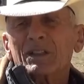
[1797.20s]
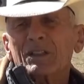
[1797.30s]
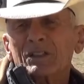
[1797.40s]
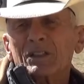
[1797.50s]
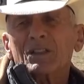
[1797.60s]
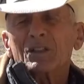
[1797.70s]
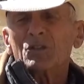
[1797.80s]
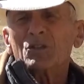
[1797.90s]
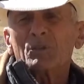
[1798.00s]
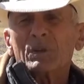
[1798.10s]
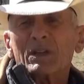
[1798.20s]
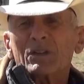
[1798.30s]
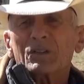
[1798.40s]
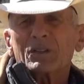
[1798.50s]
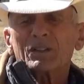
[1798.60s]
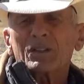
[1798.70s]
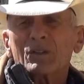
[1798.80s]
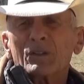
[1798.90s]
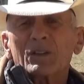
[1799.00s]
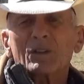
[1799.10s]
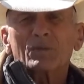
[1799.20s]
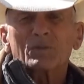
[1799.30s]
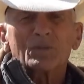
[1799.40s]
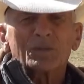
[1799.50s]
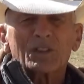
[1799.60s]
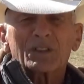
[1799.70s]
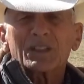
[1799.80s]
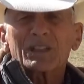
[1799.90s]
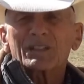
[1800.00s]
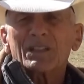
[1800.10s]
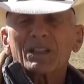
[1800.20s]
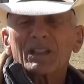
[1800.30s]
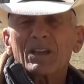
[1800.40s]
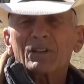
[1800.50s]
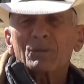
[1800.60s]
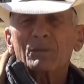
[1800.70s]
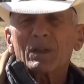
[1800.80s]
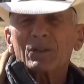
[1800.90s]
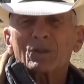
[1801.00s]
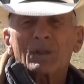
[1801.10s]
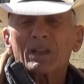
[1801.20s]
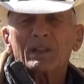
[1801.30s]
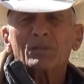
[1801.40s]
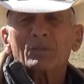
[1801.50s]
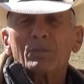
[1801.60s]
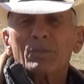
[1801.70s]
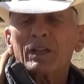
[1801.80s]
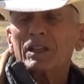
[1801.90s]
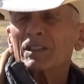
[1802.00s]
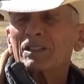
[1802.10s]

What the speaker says: the newer bales, it'd go 6, 8, 10,000 bales without even breaking a